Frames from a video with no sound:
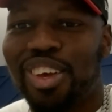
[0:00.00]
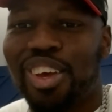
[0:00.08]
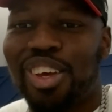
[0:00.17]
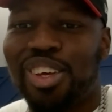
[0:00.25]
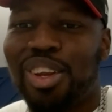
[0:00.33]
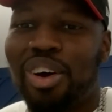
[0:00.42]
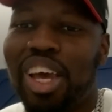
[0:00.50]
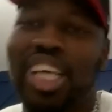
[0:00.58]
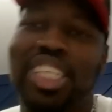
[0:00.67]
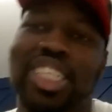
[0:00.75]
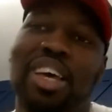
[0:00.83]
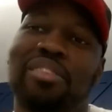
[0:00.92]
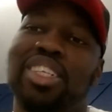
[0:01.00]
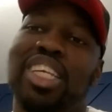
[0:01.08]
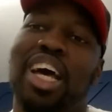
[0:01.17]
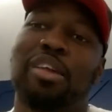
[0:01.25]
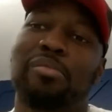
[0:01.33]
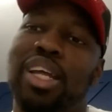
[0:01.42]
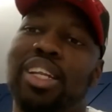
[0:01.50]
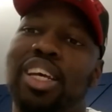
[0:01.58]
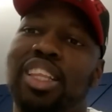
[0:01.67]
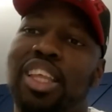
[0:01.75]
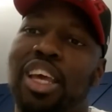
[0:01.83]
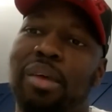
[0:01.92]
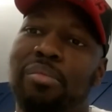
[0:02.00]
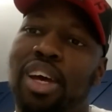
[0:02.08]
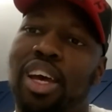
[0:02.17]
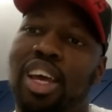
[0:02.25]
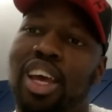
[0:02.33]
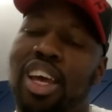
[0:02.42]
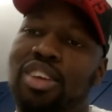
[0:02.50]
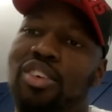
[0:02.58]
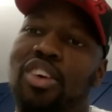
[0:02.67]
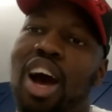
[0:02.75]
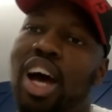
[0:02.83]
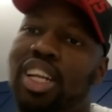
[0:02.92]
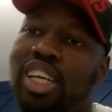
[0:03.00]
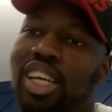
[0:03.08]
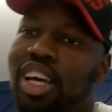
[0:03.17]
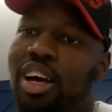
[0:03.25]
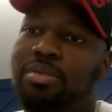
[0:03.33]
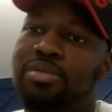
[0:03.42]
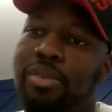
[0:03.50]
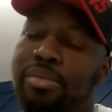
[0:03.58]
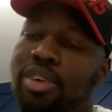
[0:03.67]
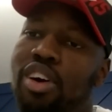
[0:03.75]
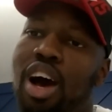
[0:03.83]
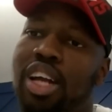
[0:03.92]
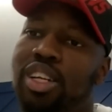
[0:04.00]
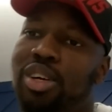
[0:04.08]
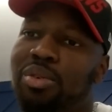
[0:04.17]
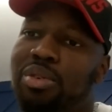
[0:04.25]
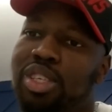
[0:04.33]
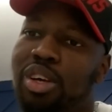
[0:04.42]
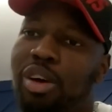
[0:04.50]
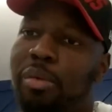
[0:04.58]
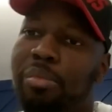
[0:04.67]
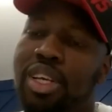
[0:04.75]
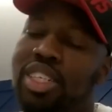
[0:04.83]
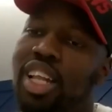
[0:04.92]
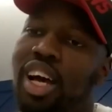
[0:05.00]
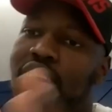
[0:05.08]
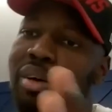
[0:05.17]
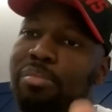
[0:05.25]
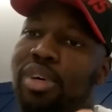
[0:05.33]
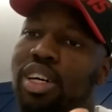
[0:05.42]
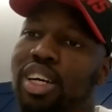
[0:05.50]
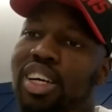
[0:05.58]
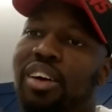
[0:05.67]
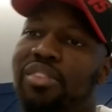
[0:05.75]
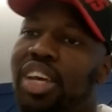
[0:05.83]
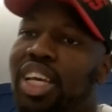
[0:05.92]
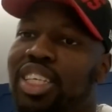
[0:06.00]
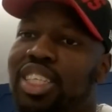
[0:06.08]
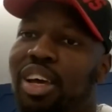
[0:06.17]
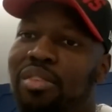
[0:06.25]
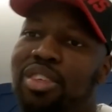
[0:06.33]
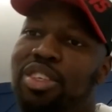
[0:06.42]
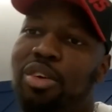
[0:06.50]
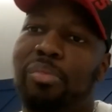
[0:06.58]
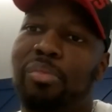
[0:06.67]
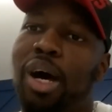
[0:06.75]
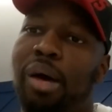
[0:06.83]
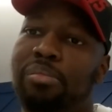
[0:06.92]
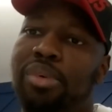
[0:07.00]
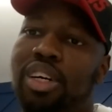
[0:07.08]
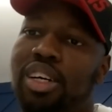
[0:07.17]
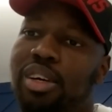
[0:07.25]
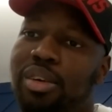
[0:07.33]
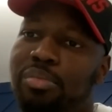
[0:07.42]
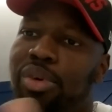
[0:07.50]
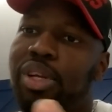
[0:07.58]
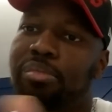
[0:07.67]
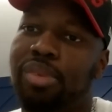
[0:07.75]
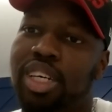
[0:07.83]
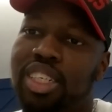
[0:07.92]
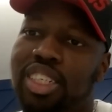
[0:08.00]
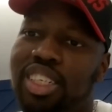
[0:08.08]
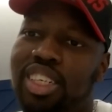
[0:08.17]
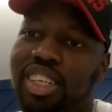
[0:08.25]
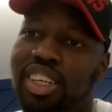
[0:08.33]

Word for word: You know, A7 is kind of my nickname, and the Chronic, it comes from the Chronicle, so it means like a book of A7, so my book, pretty much.